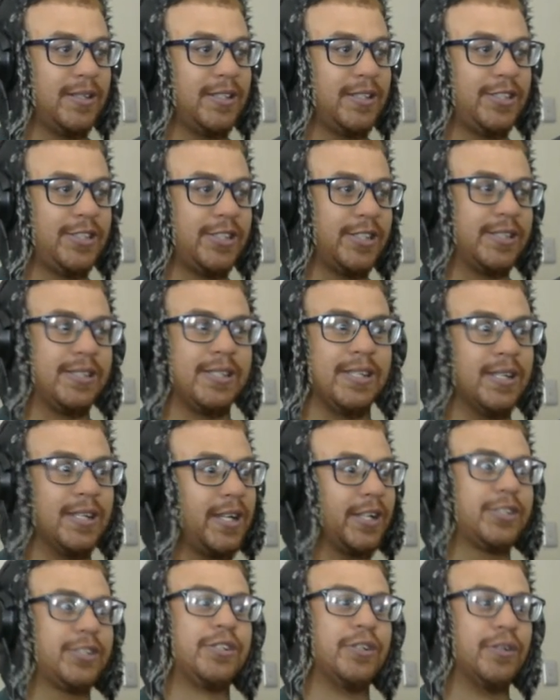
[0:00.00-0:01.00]
just in
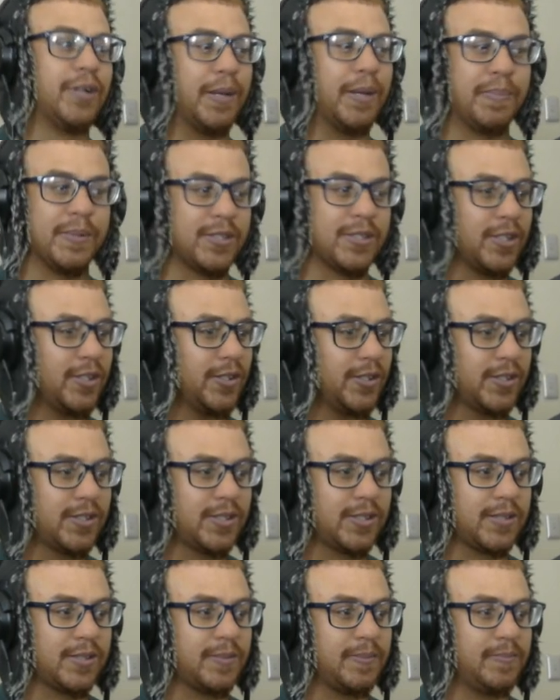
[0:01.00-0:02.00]
like two
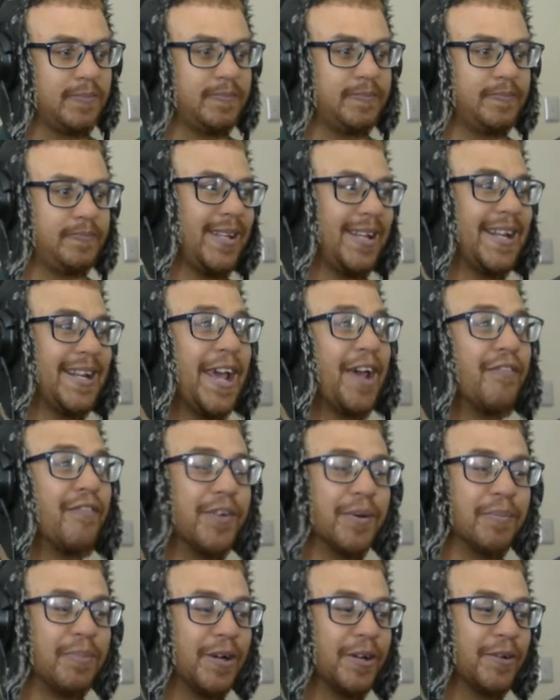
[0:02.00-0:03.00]
episodes, and
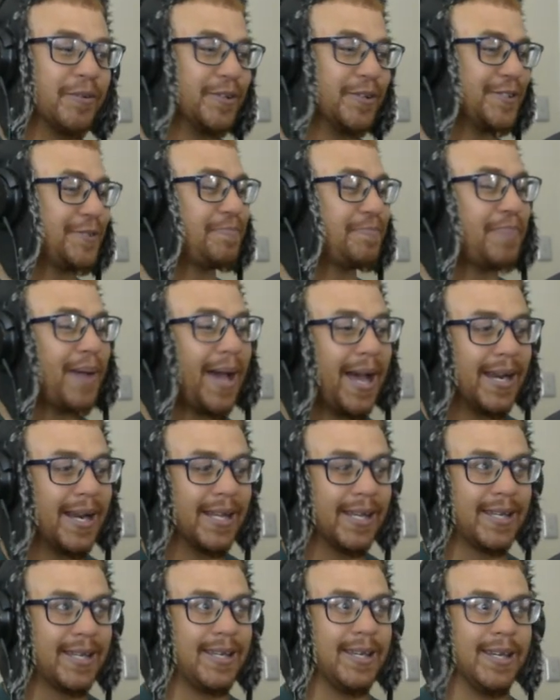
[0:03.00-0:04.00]
everybody was
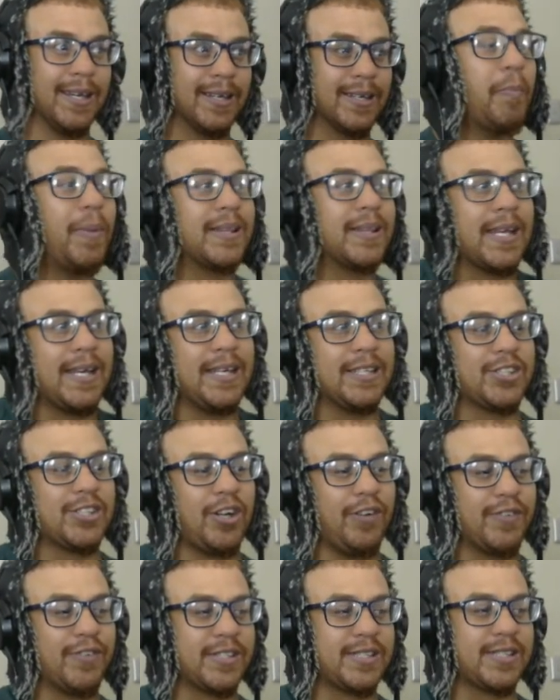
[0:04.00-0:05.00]
panicking. But there is
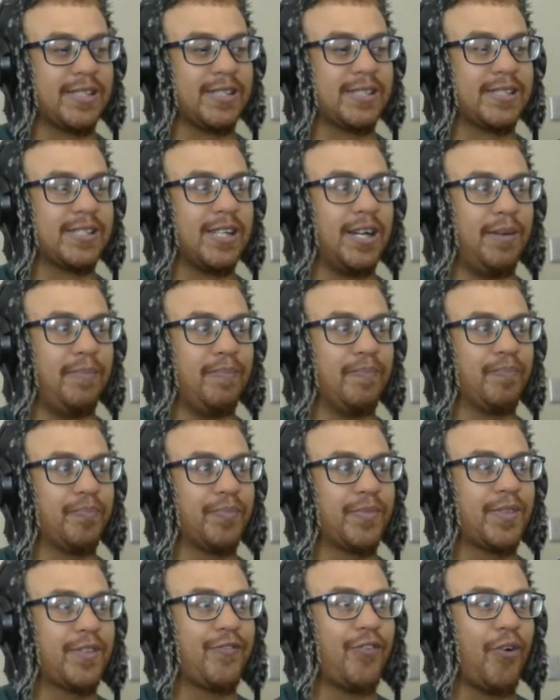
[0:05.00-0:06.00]
obviously some
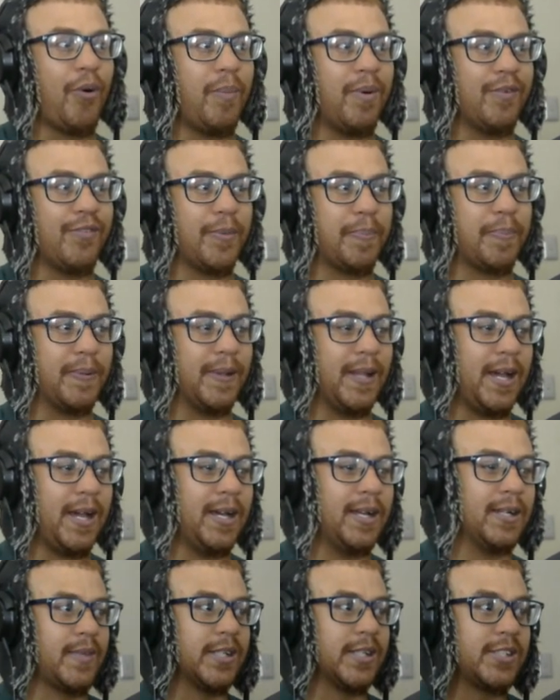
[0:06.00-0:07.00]
form of a
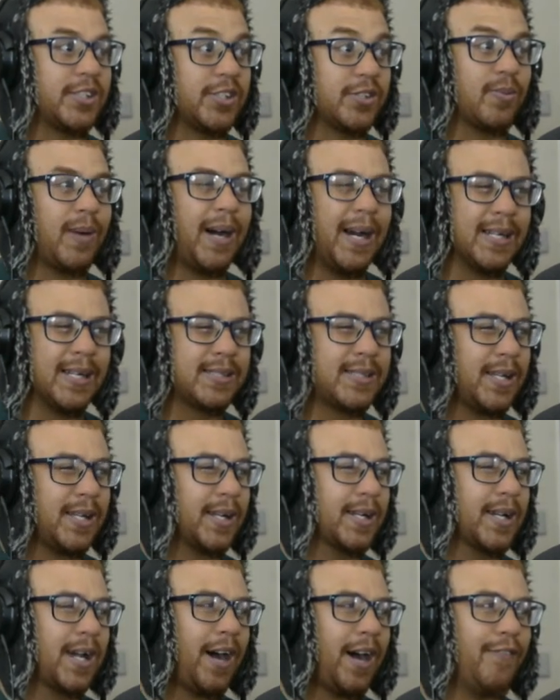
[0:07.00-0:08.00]
plan. This is why I
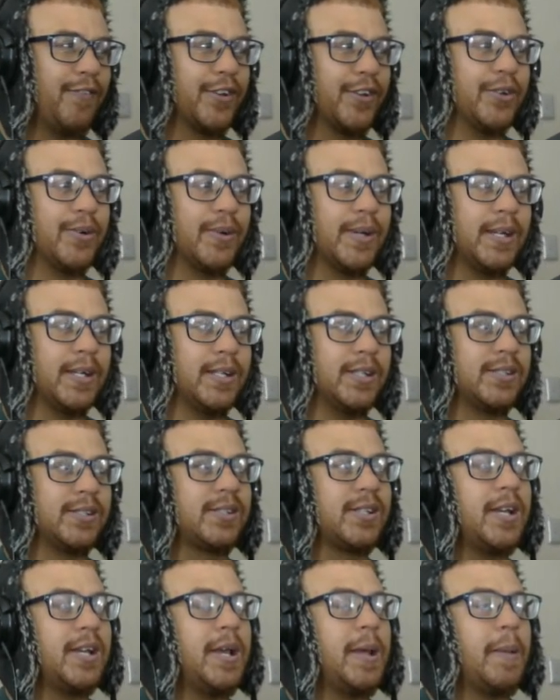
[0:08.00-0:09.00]
said cover your ears.
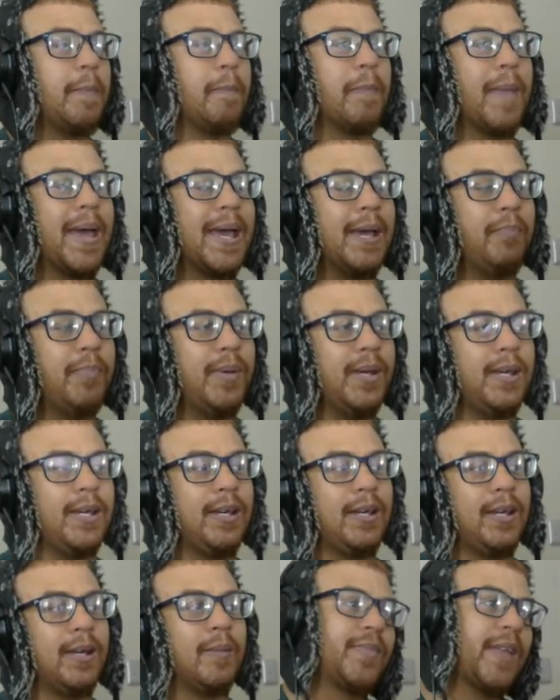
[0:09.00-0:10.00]

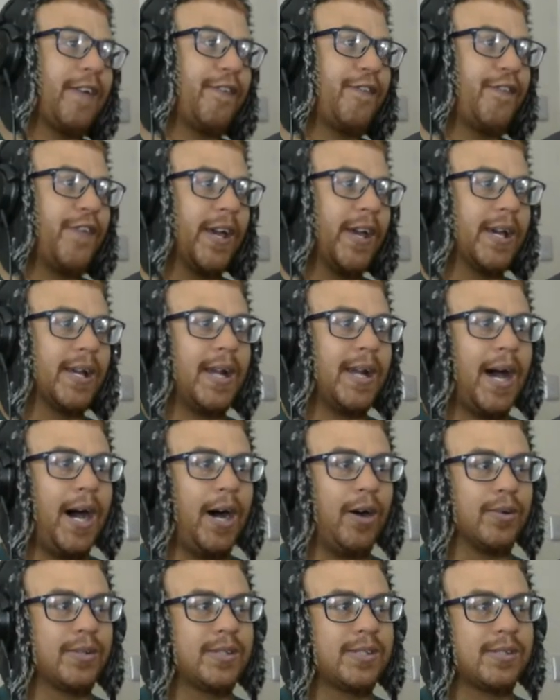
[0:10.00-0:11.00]
Maybe they figured
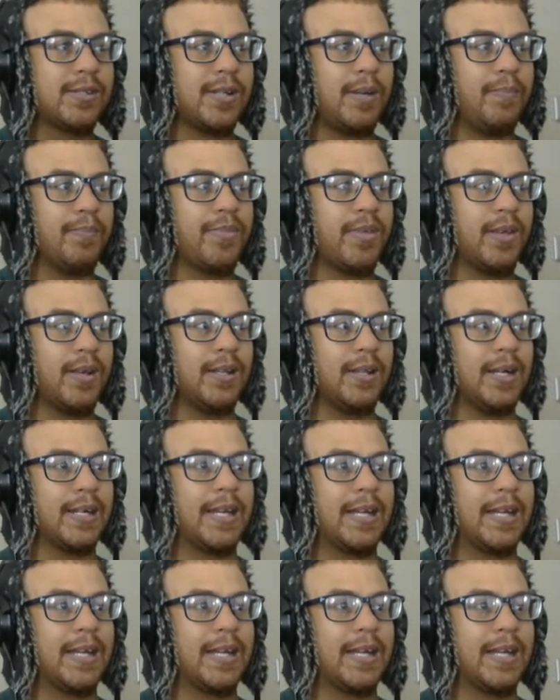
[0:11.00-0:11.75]
out something that